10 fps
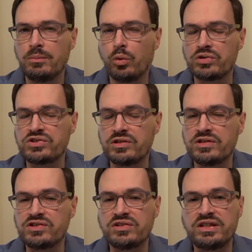more
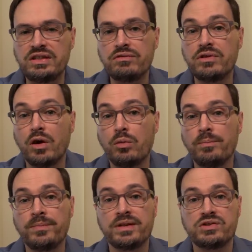seriously, even though
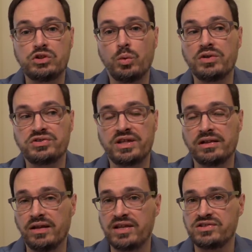she was in a
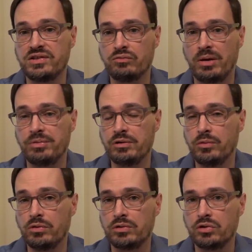less than
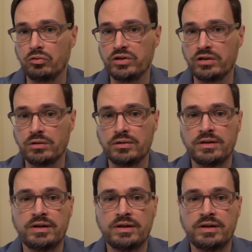reputable career.